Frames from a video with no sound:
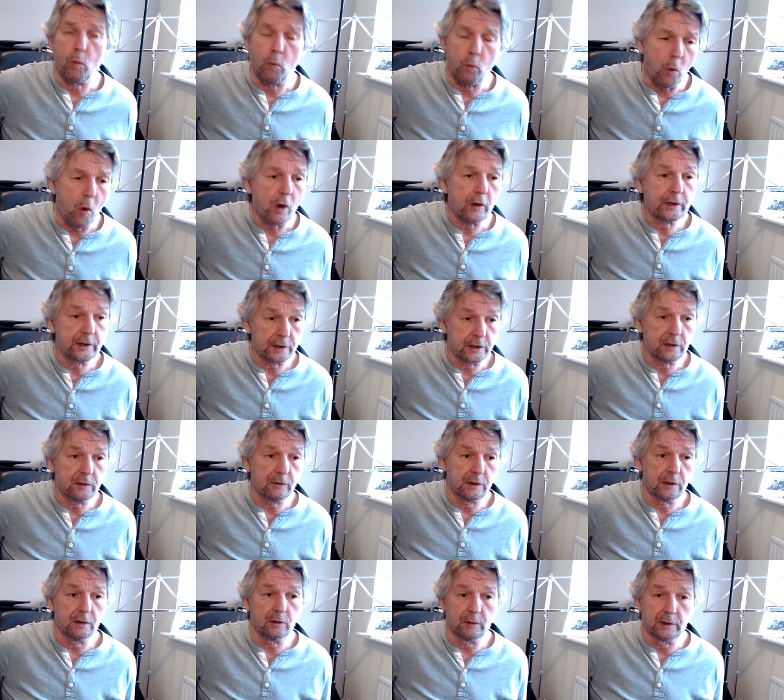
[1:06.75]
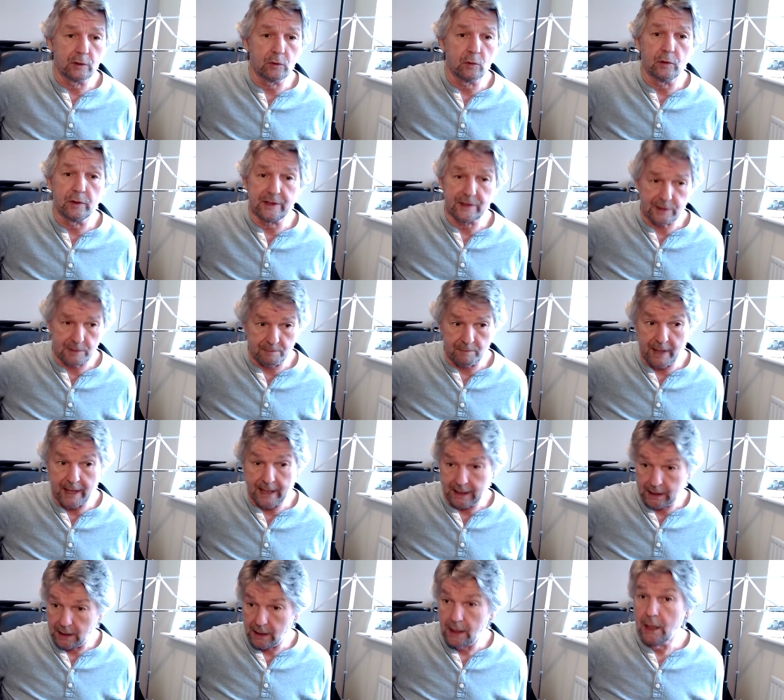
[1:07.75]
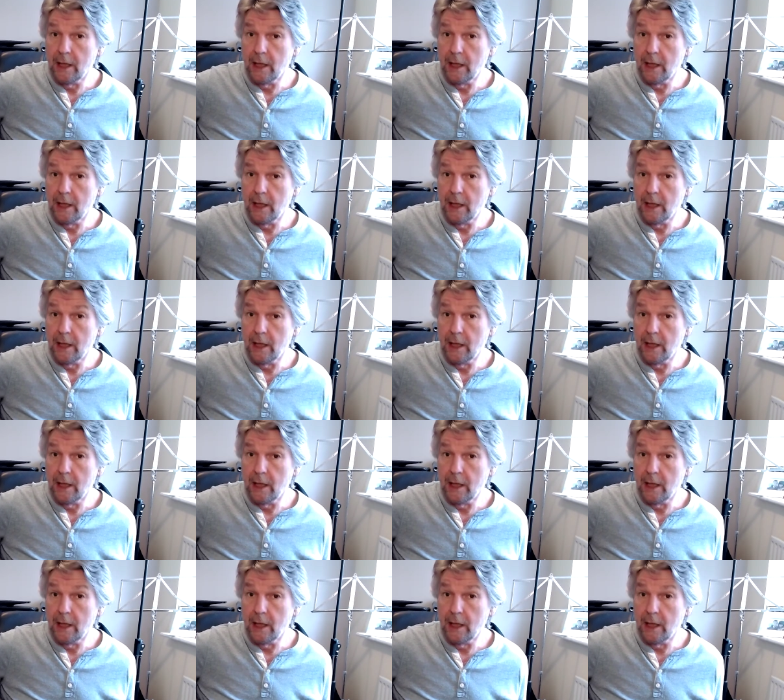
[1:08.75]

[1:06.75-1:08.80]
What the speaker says: what could you do in order to make